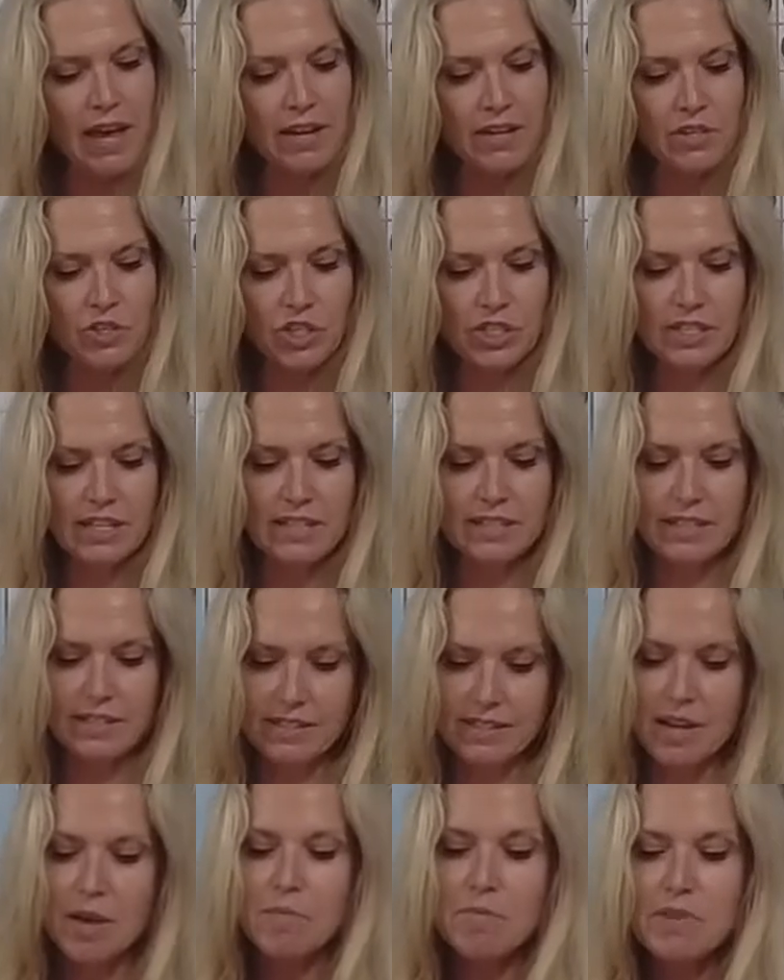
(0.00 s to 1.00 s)
and she says that
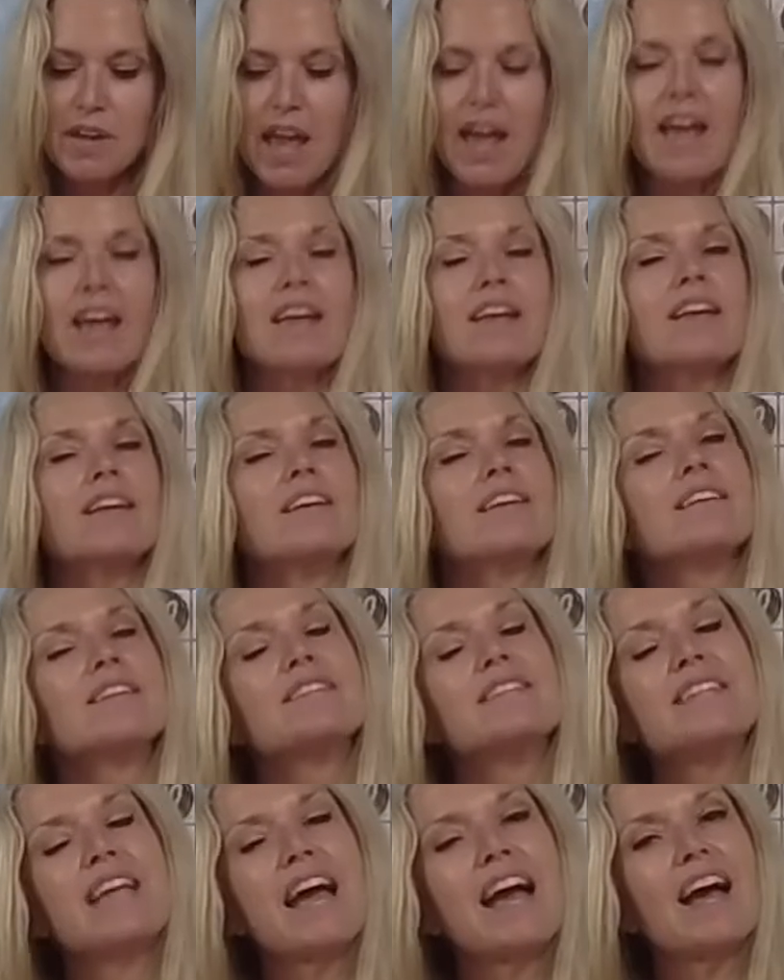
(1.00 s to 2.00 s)
someday
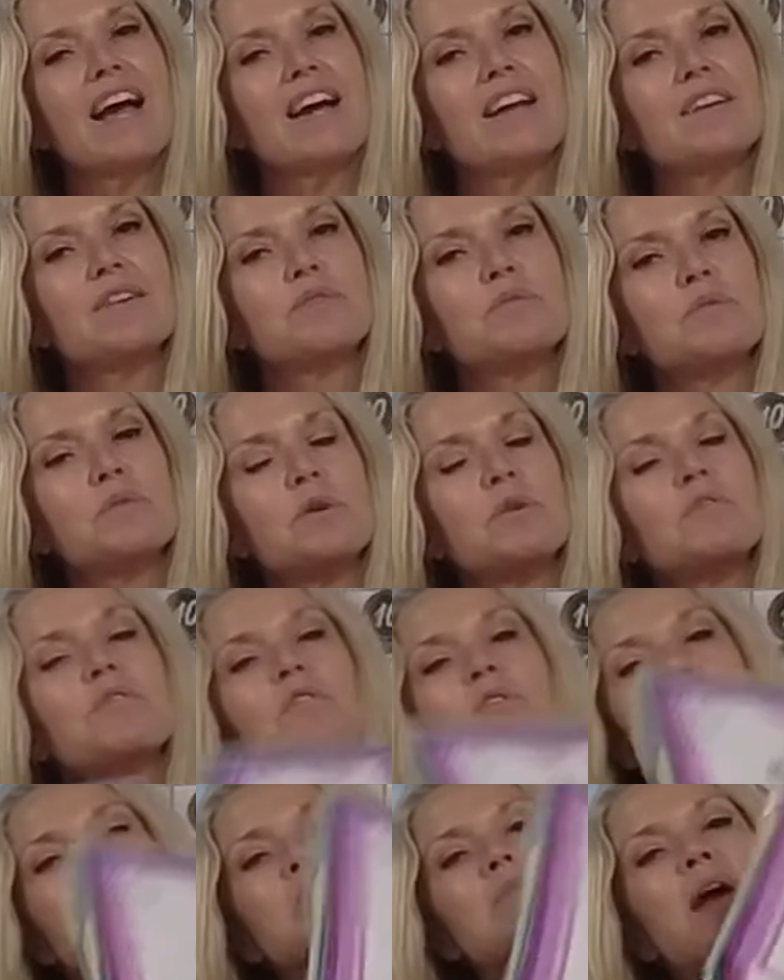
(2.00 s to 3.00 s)
Dad will
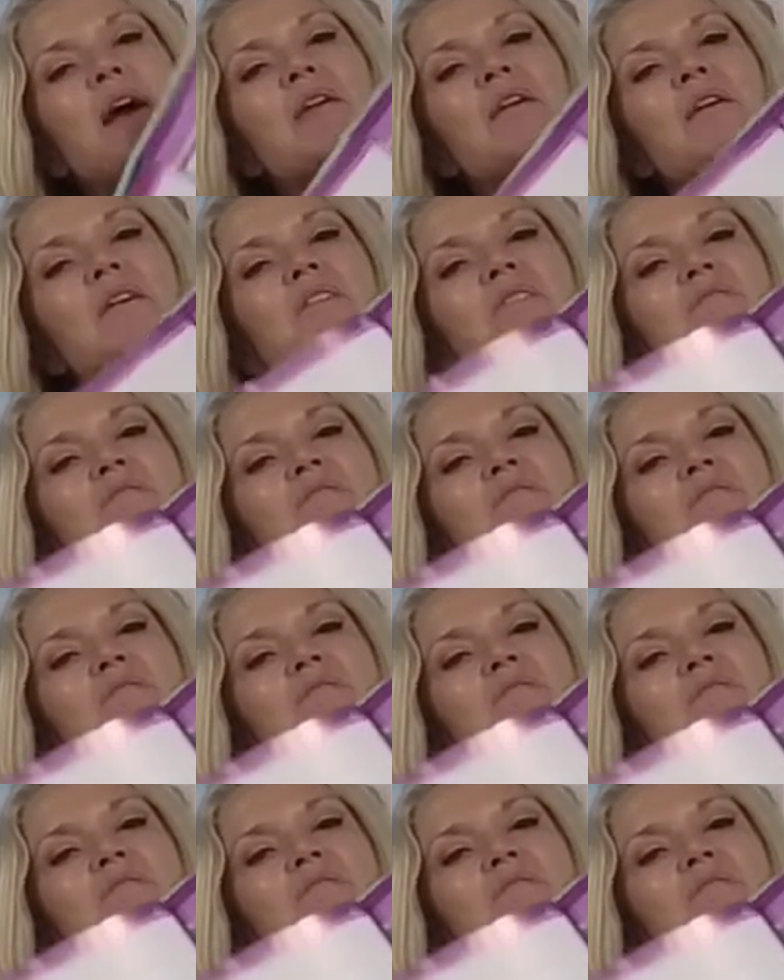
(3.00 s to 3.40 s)
feel better.